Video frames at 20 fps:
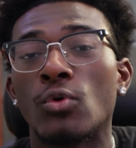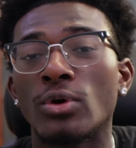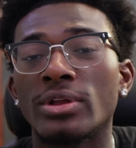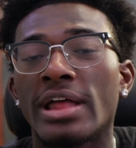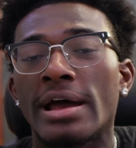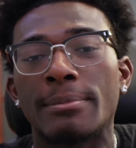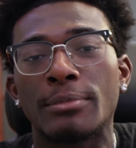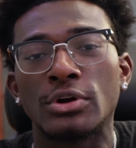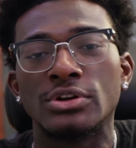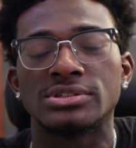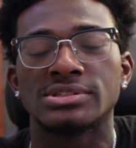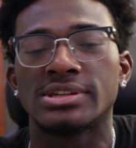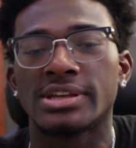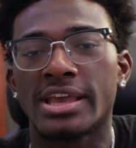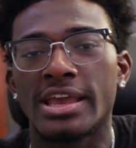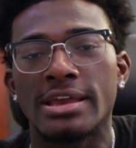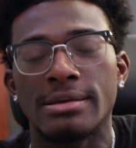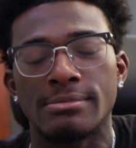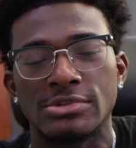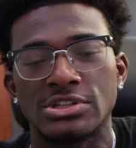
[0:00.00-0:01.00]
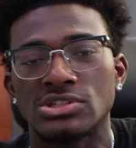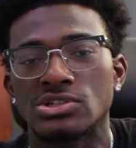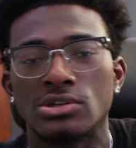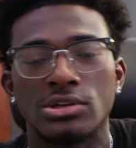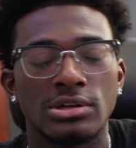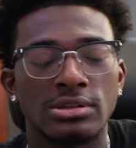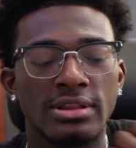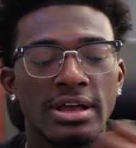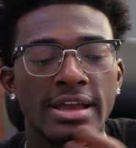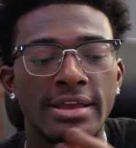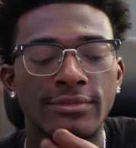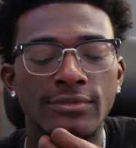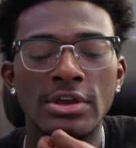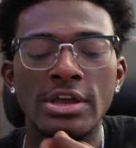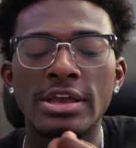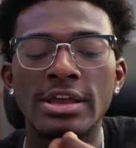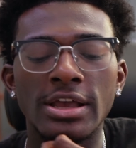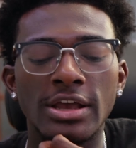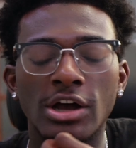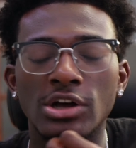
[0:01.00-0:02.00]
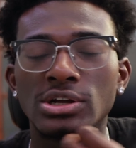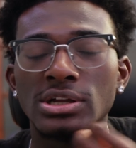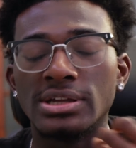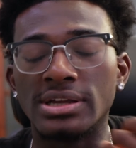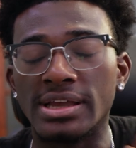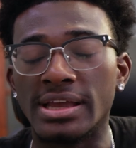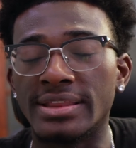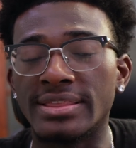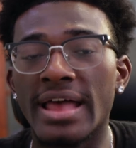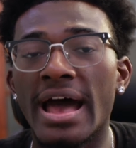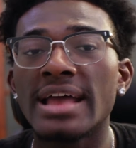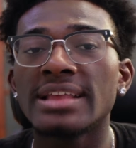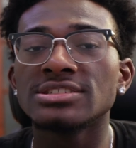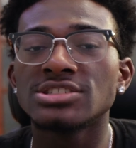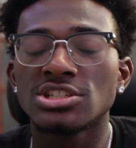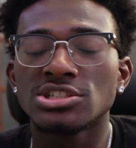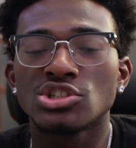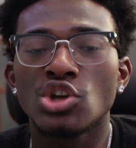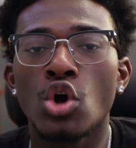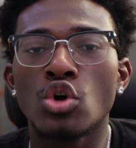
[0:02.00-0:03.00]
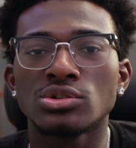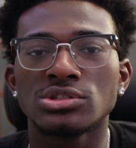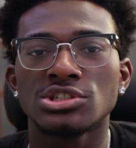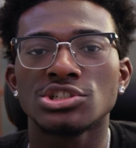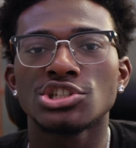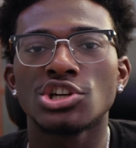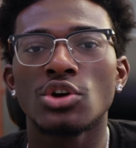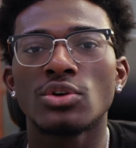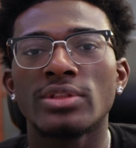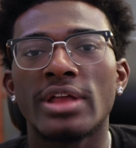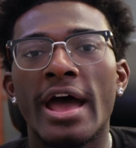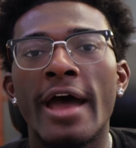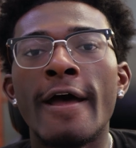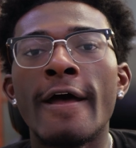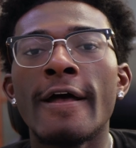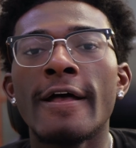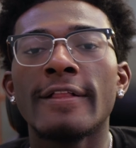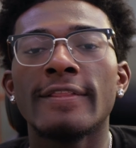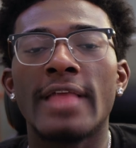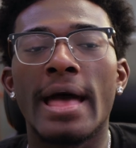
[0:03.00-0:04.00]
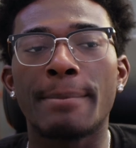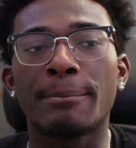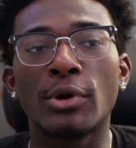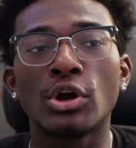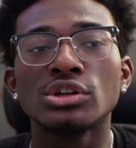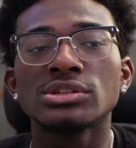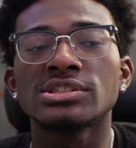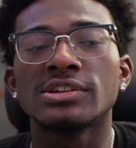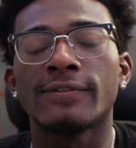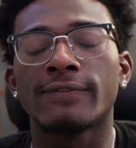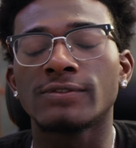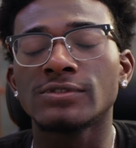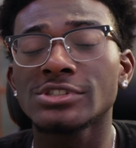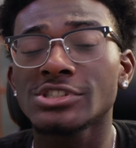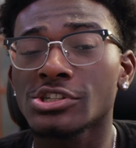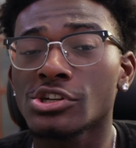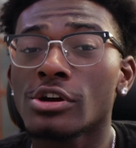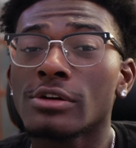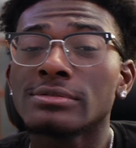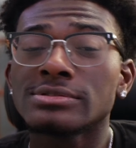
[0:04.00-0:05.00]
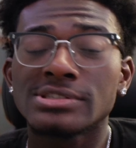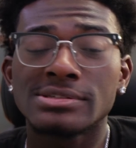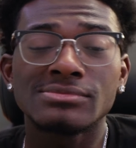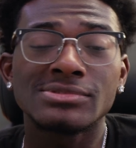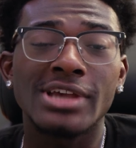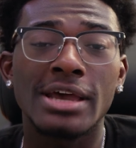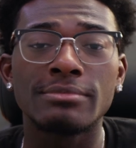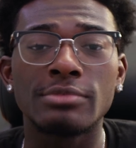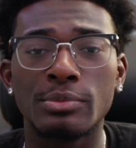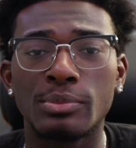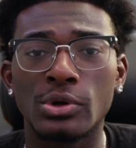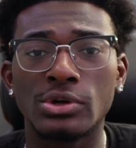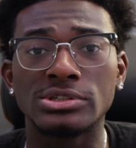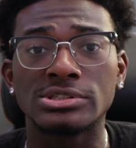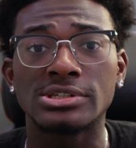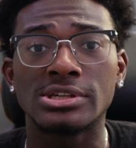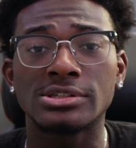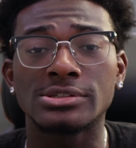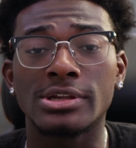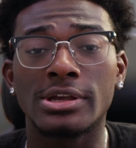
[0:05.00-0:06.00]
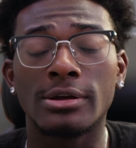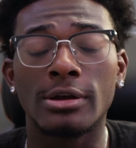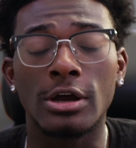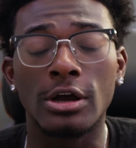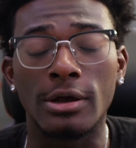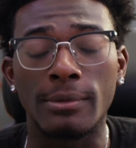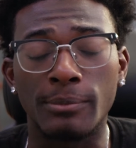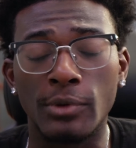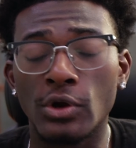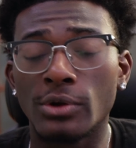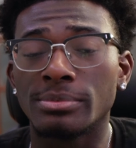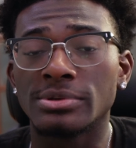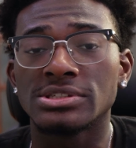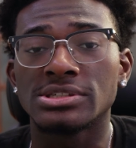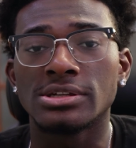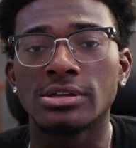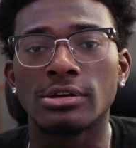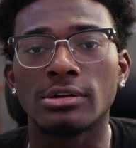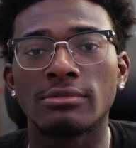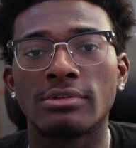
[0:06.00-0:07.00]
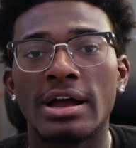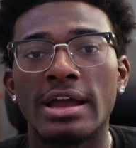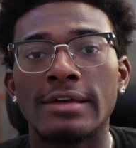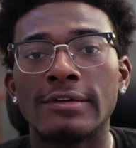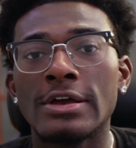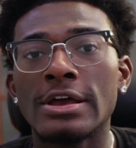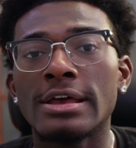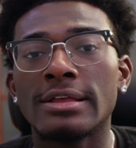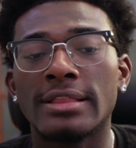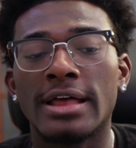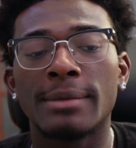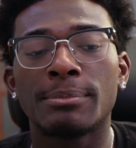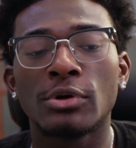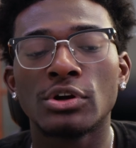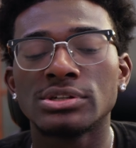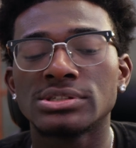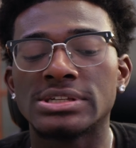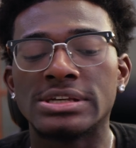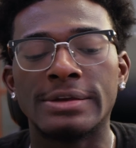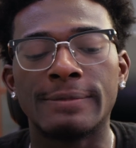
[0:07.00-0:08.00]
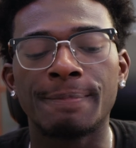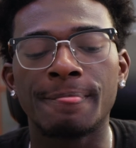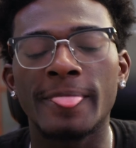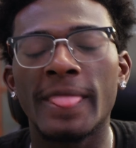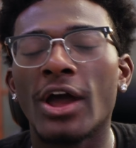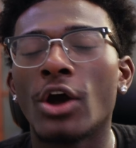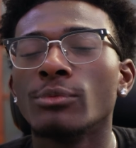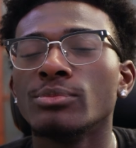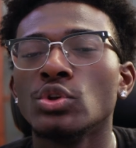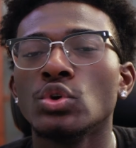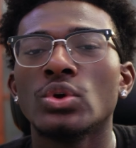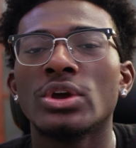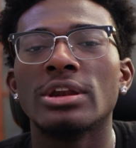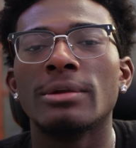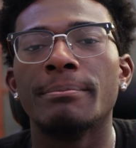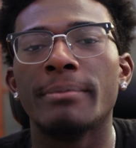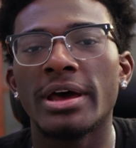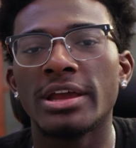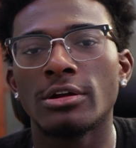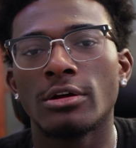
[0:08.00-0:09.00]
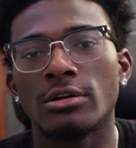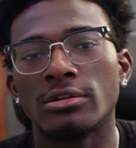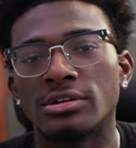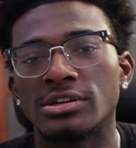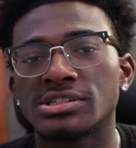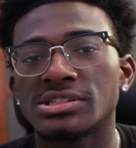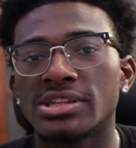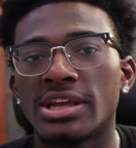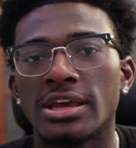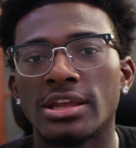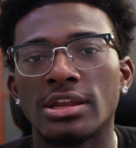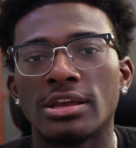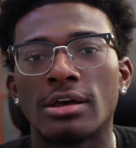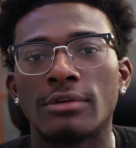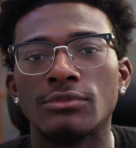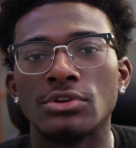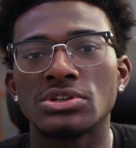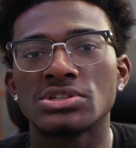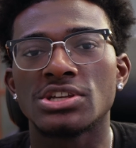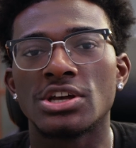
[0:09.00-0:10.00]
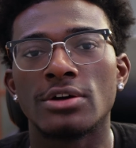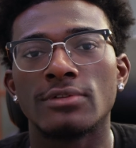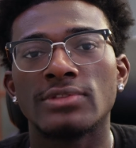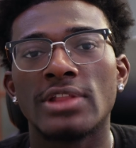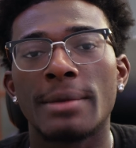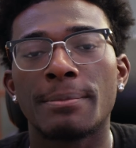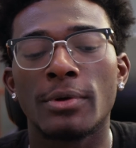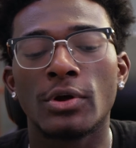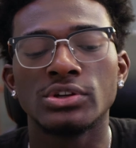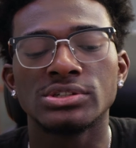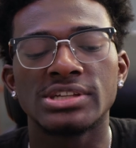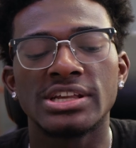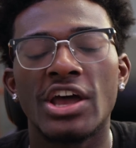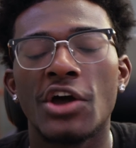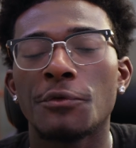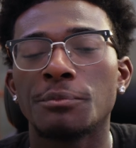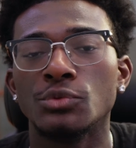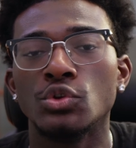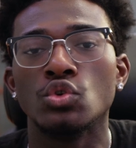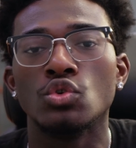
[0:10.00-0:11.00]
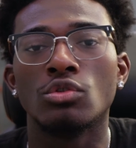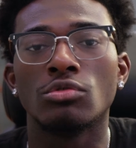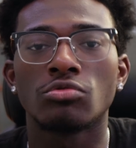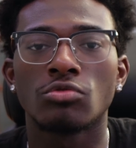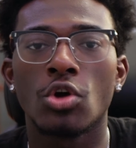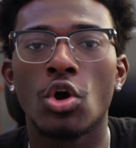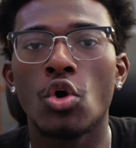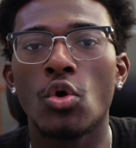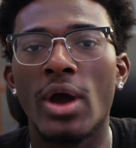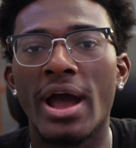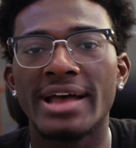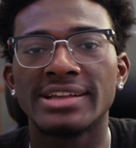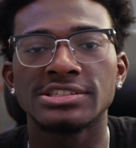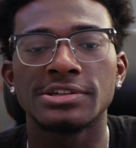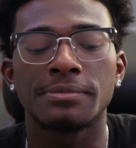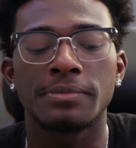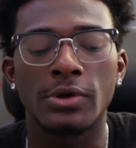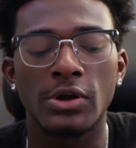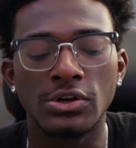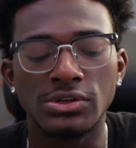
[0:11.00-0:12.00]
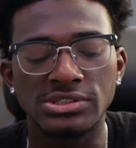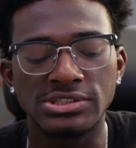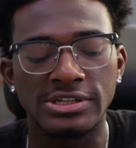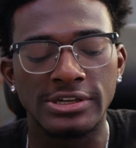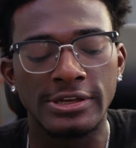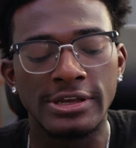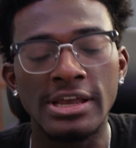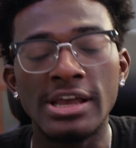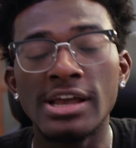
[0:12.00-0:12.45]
that person came into your life. And that just goes to show that that person serves some type of purpose in your life. That person helped you get a better understanding of yourself. That person helped you grow as a person